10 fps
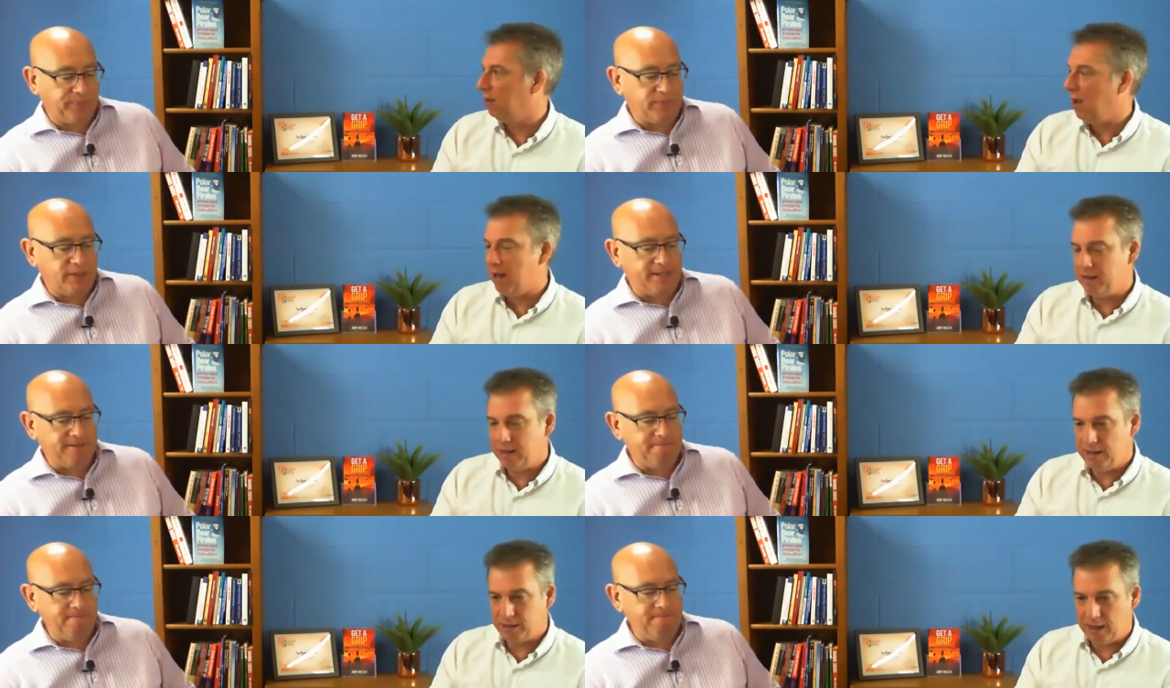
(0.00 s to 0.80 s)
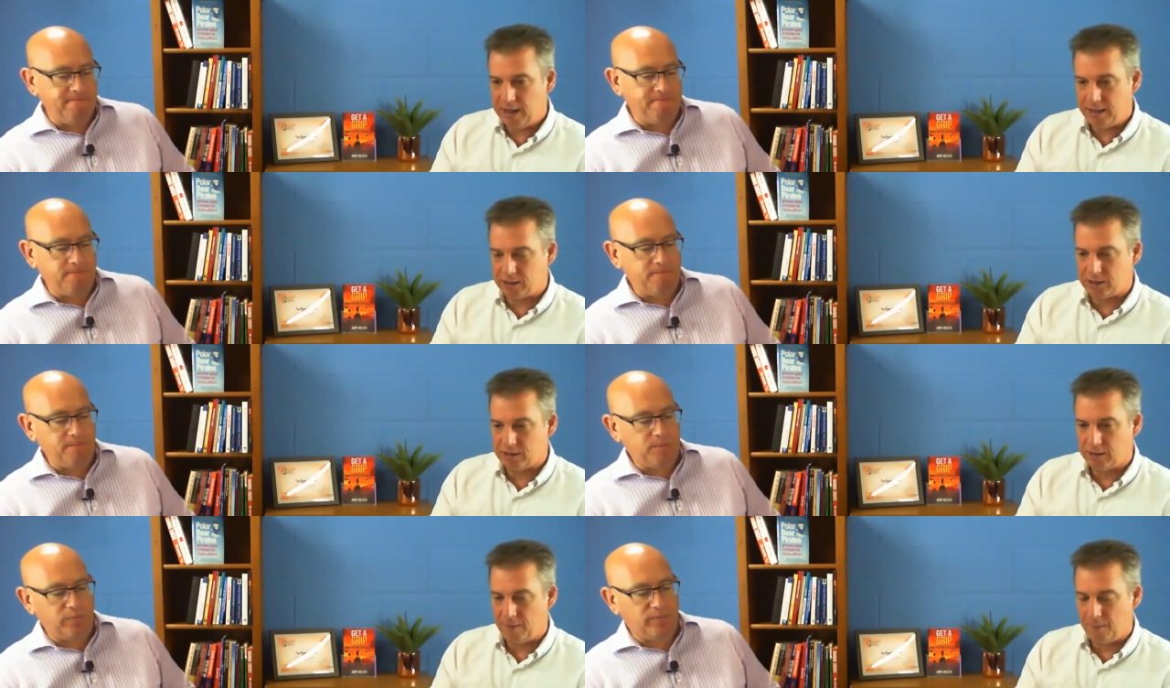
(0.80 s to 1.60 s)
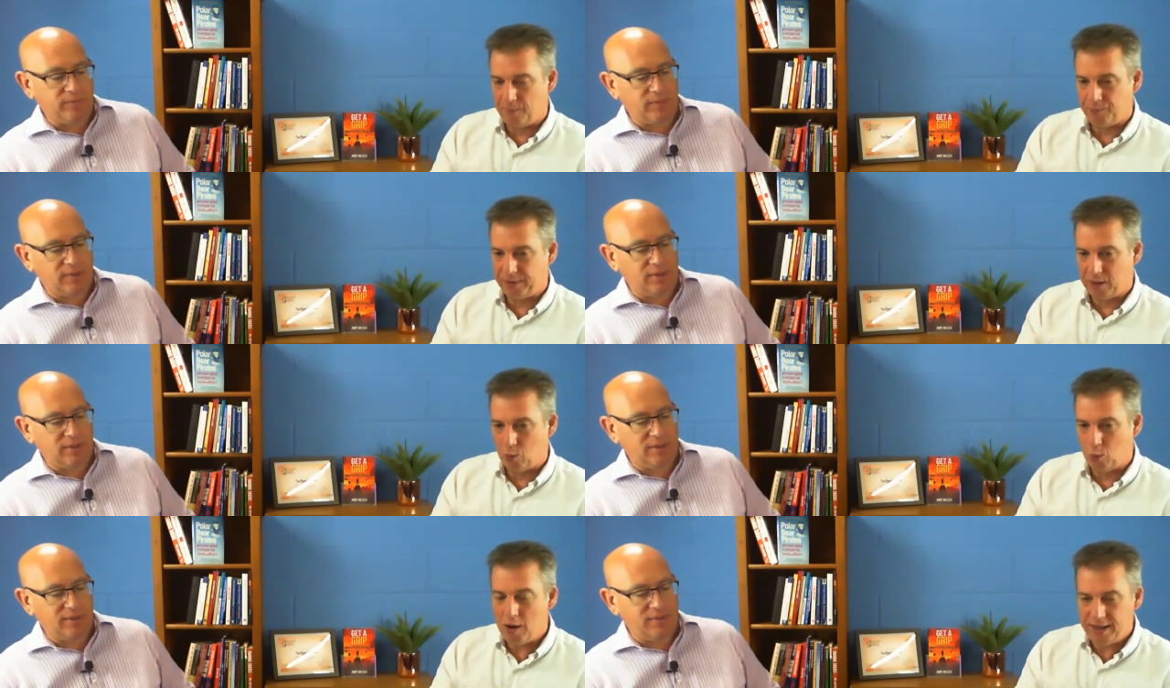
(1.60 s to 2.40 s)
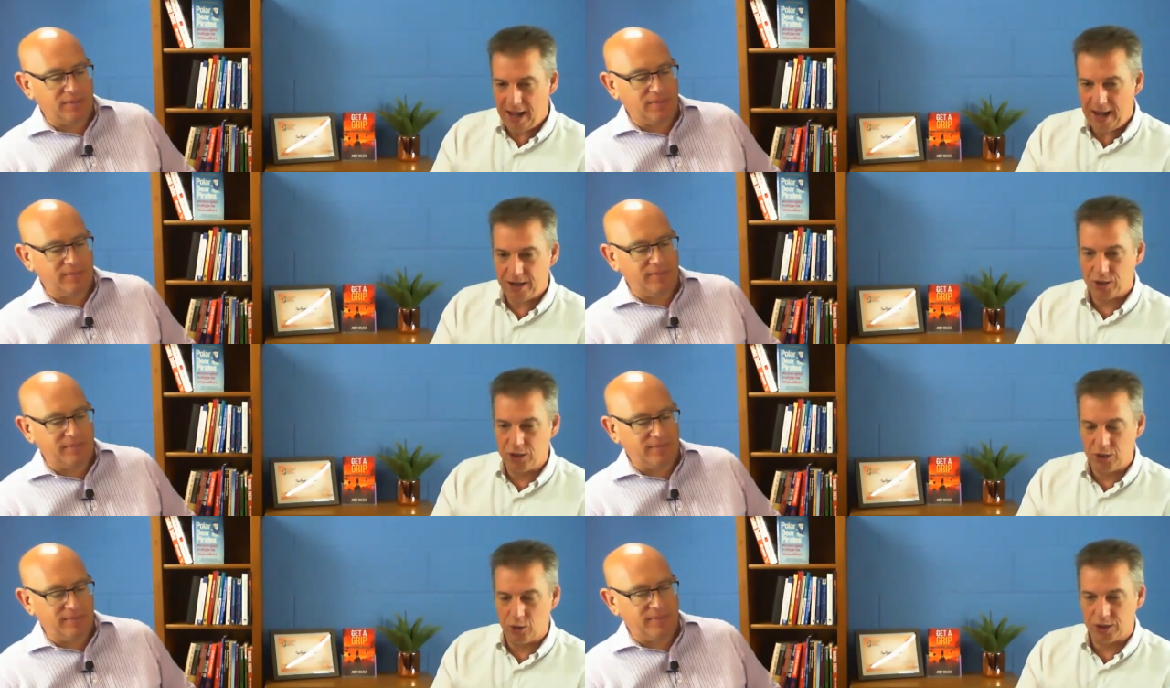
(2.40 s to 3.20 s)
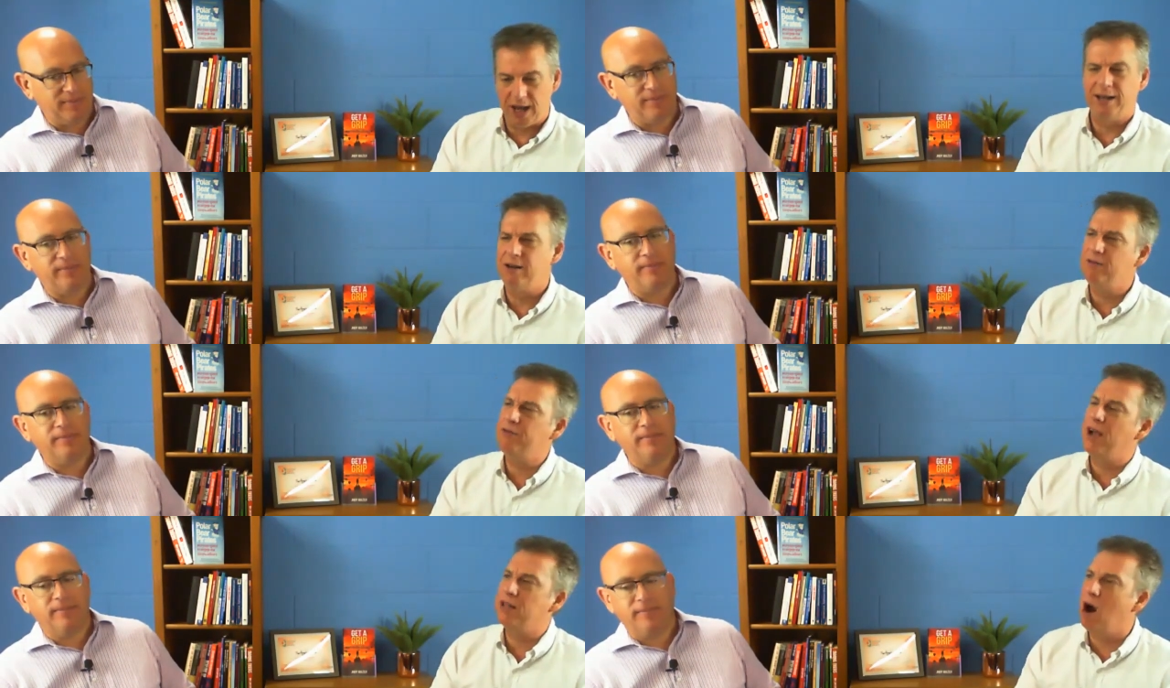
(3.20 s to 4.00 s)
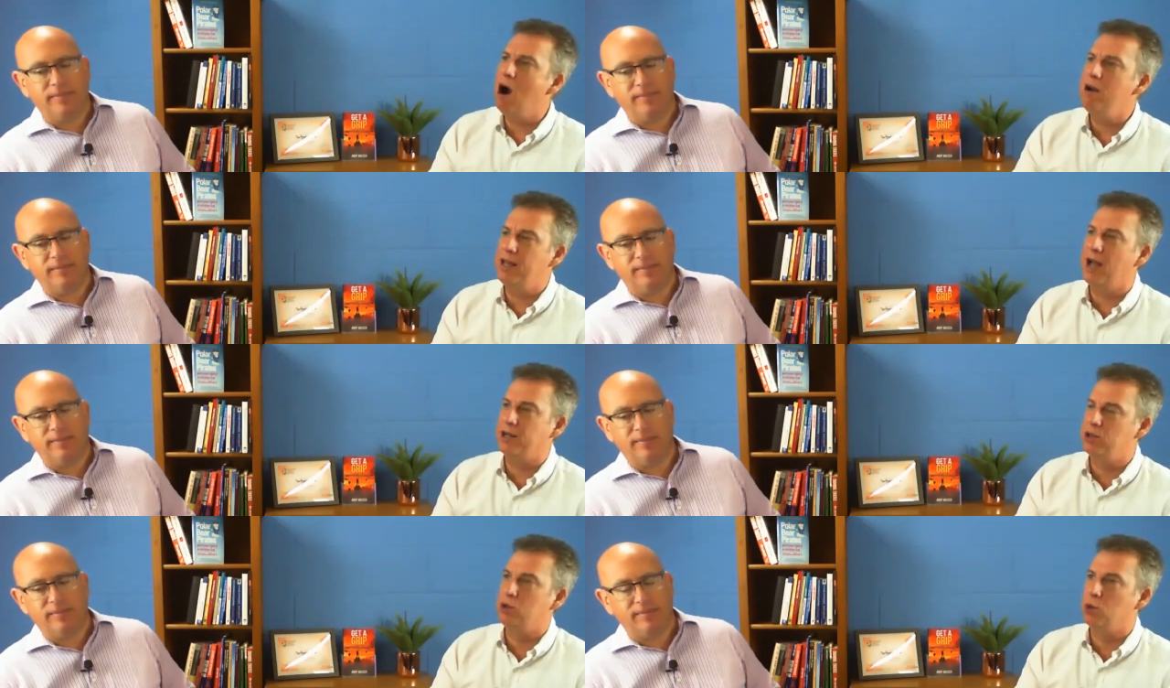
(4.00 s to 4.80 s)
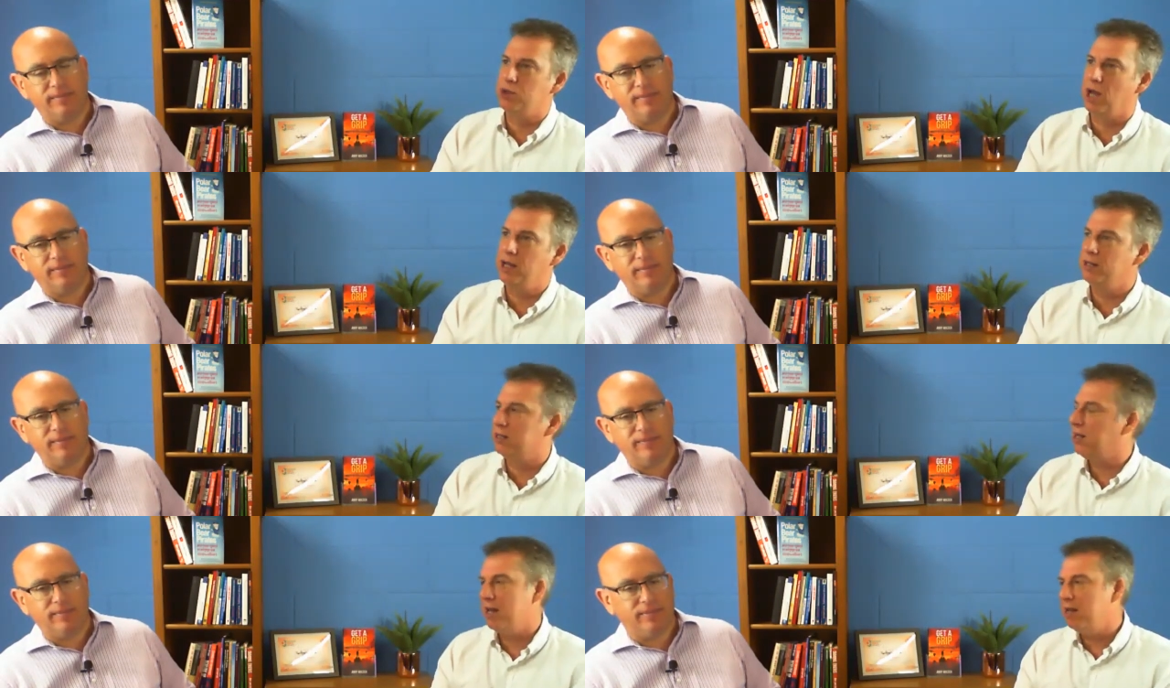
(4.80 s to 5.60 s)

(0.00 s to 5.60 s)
Speaker 1: And it, it, it's what are the actions you're taking? And in fact, are the actions you're taking today?